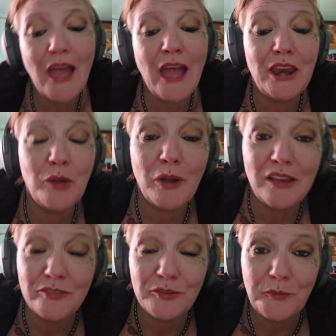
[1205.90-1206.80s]

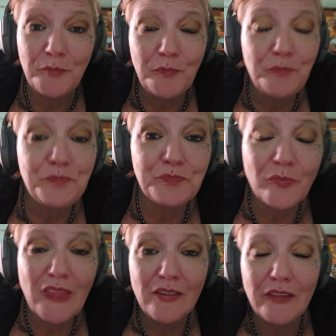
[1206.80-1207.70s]
Anyways,
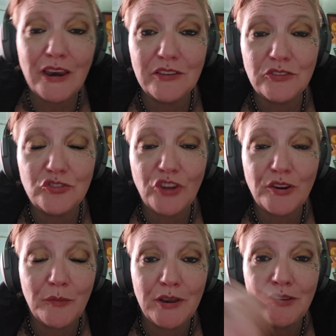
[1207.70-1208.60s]
ladies and
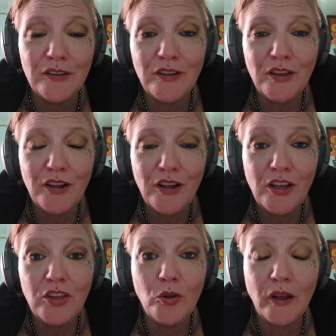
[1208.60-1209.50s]
gentlemen,
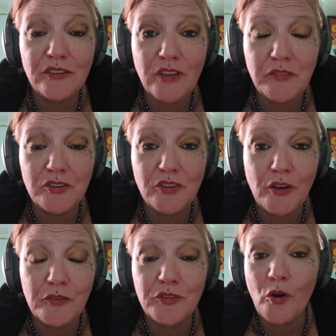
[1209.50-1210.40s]
you guys have
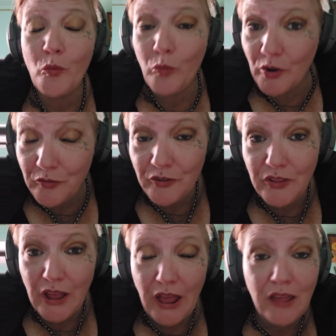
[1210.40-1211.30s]
yourselves a wonderful
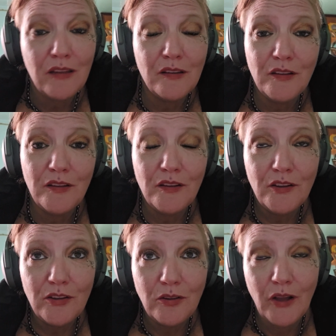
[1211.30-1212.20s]
day.
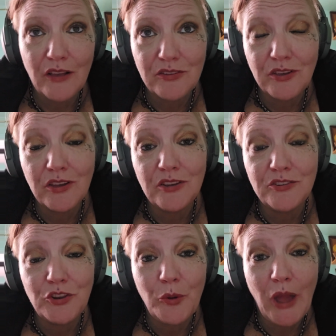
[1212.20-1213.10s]
You guys can
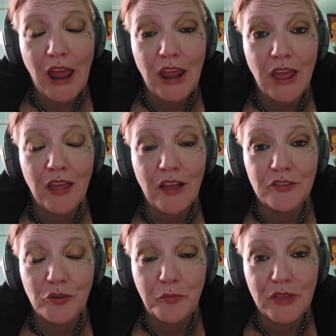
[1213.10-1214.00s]
continue hating
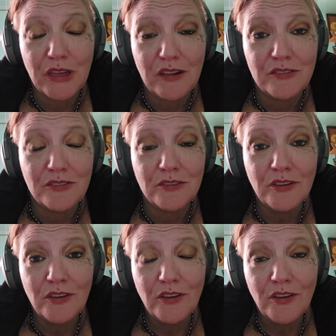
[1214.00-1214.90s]
as you please.
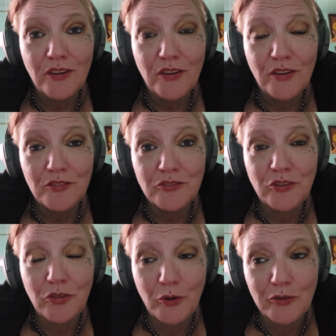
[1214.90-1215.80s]

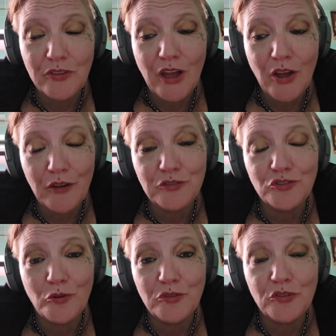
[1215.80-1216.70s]
To those that have
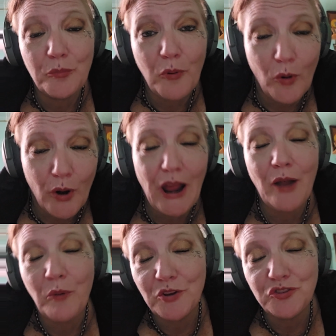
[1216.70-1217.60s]
shown support,
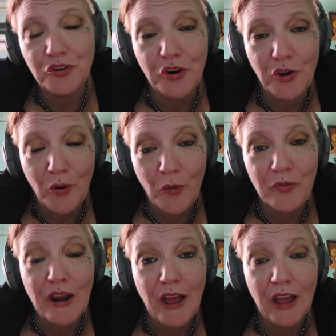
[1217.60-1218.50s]
I want you to know
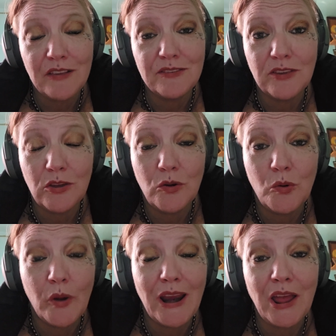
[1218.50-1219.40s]
that I see
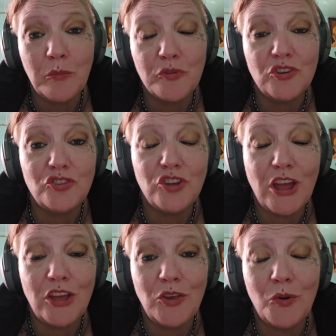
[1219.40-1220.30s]
you and I
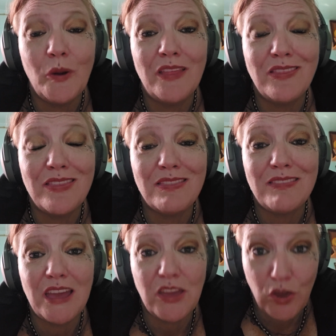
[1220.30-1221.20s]
appreciate you and
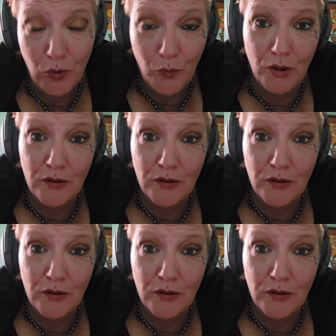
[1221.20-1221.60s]
thank you.